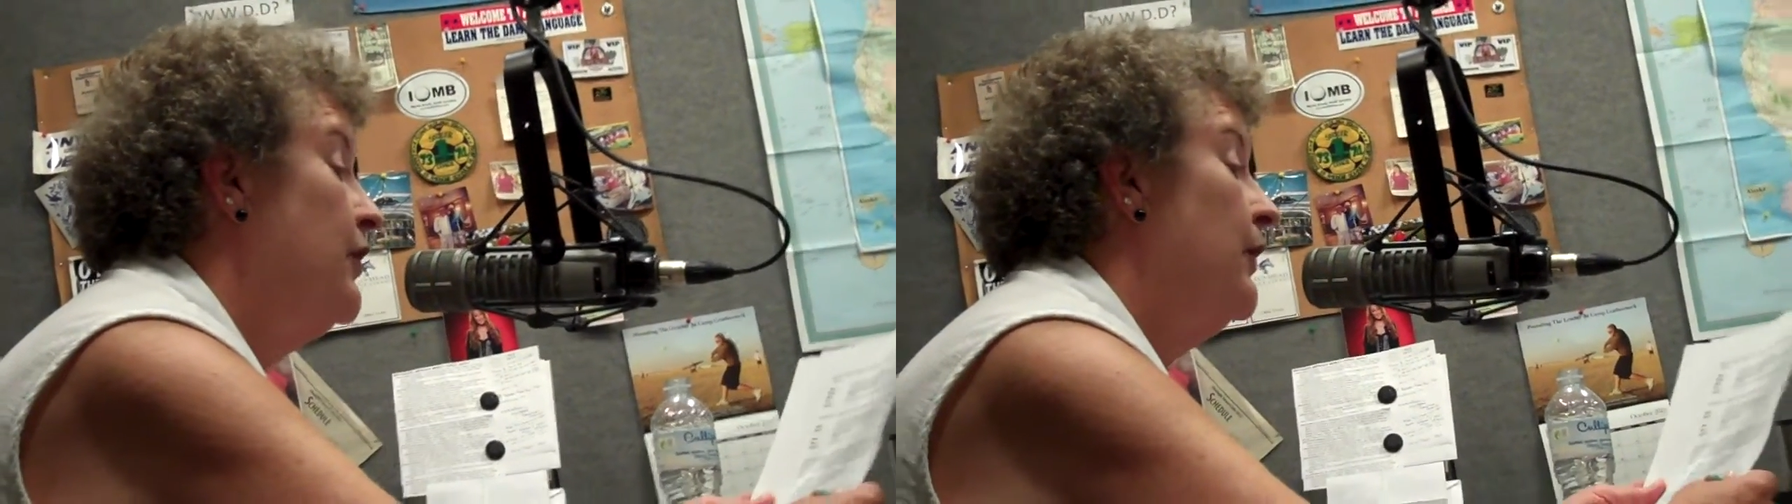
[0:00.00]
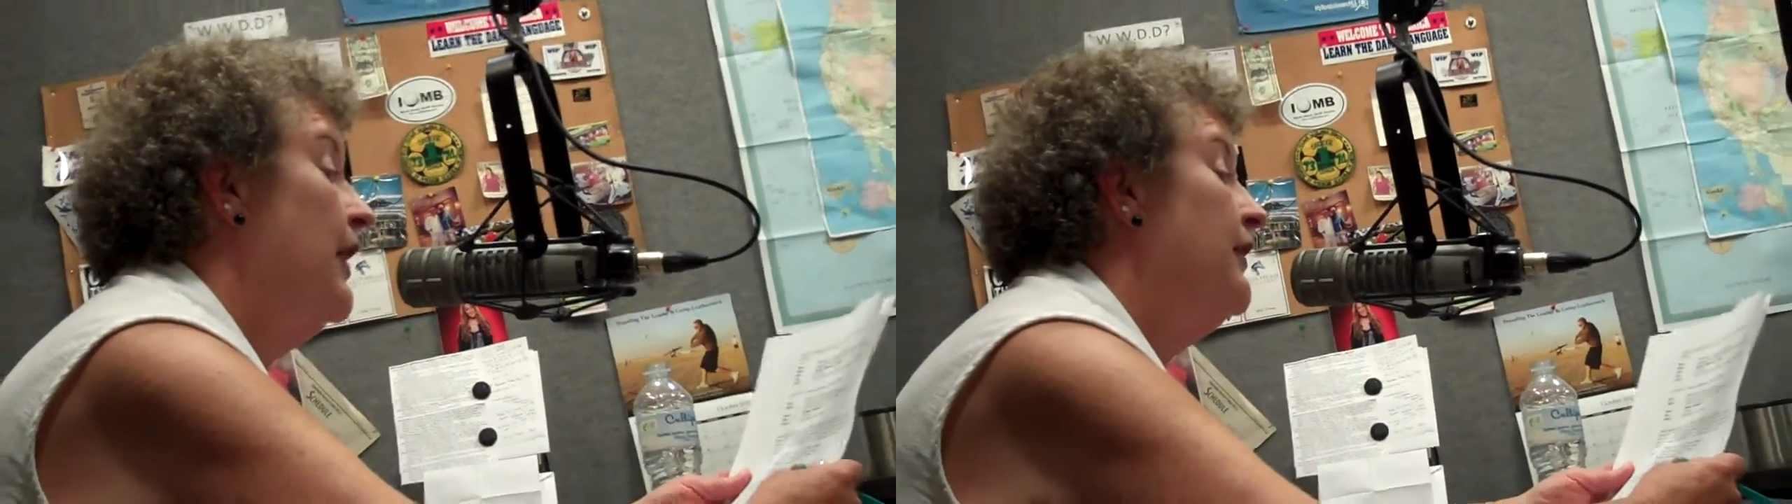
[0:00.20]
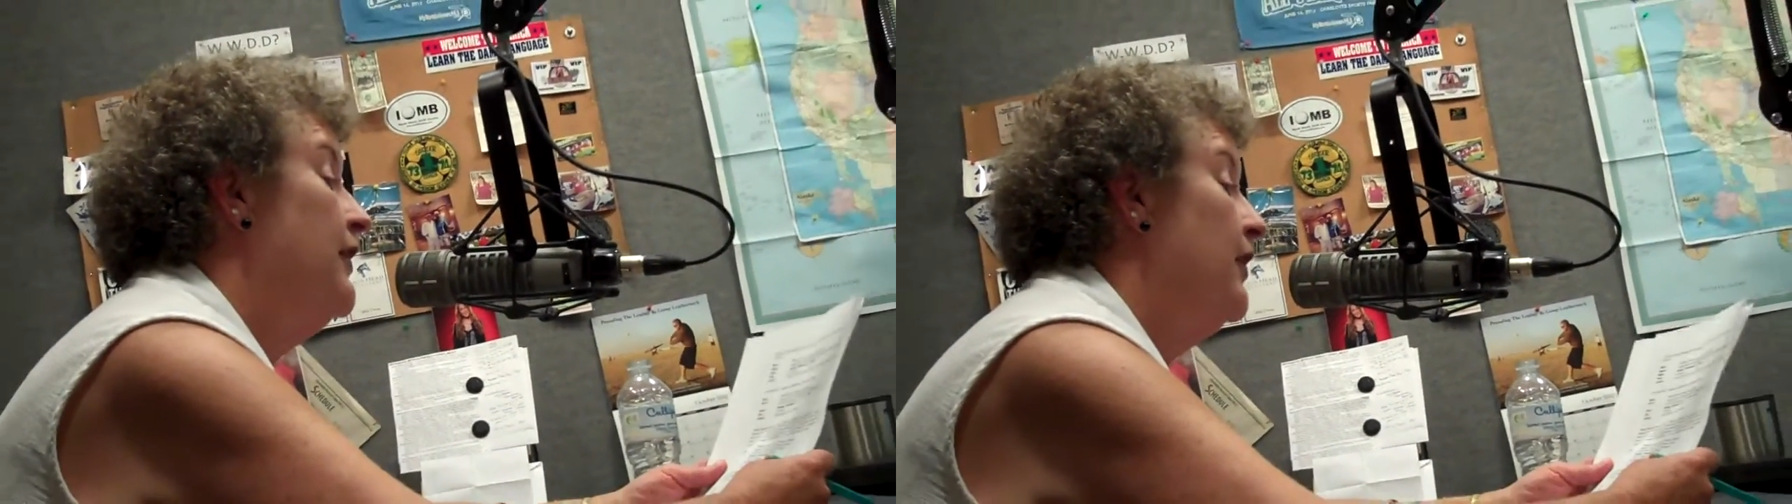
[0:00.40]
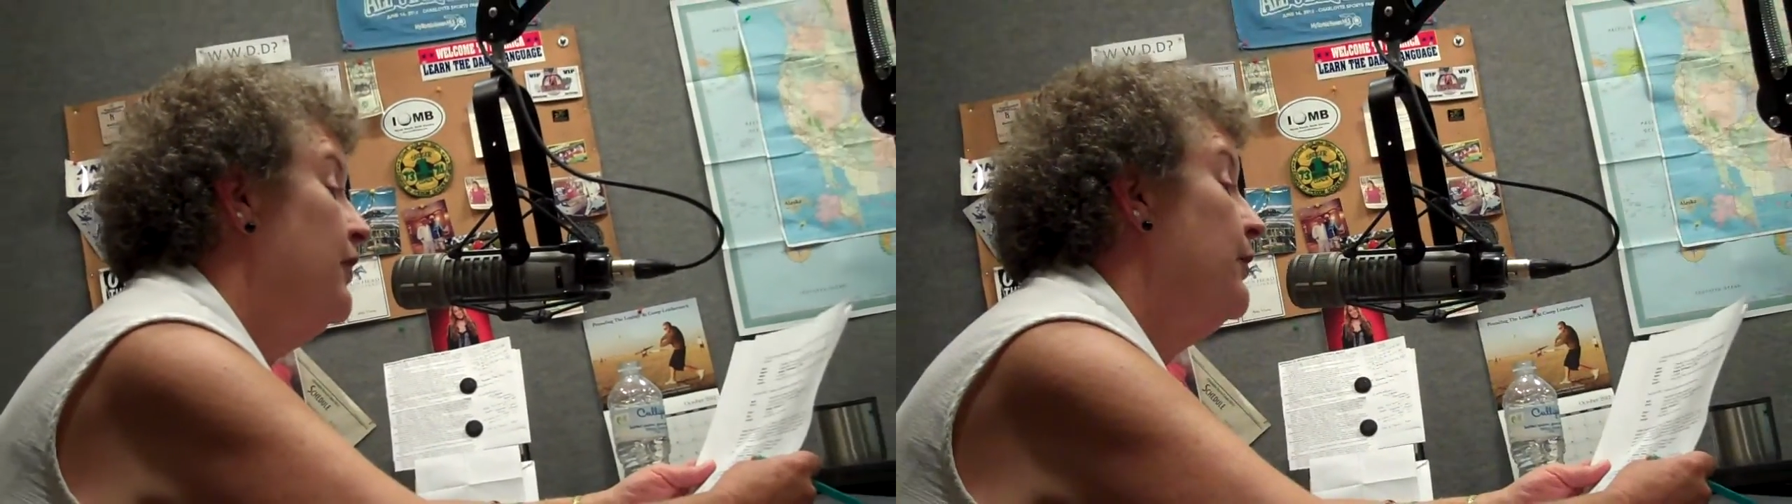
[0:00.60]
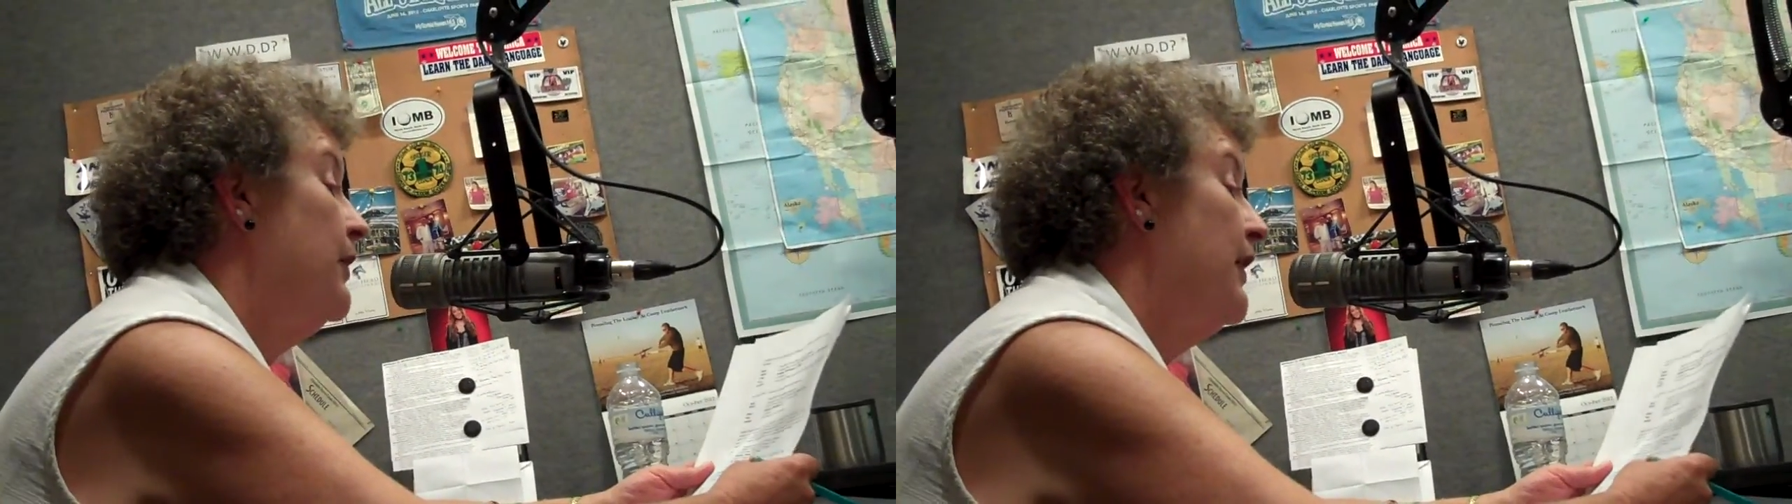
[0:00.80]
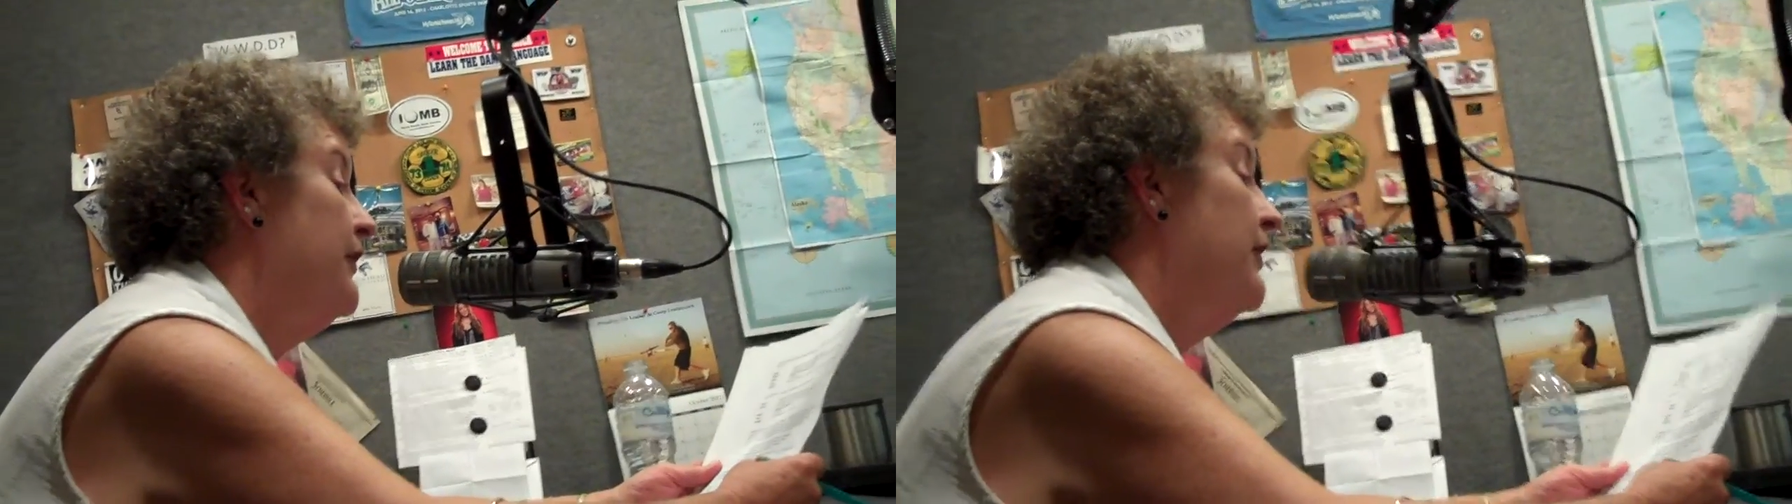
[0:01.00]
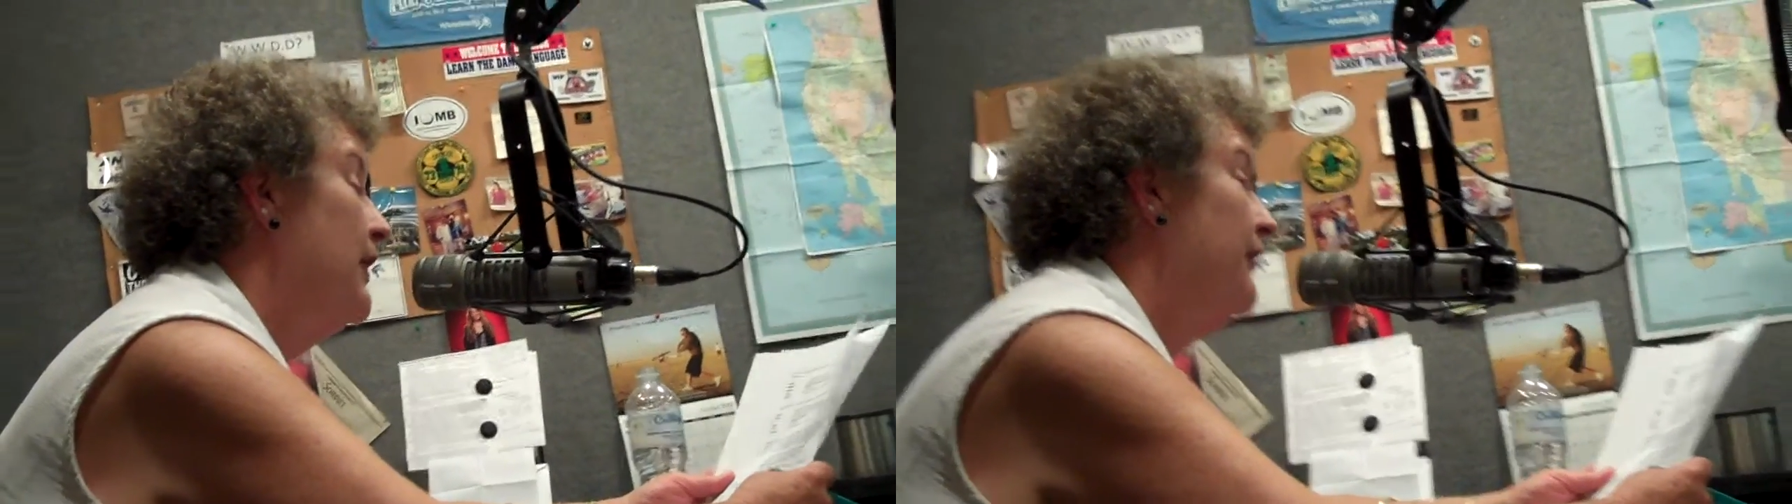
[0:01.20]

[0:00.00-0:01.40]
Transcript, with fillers: So that's also eleven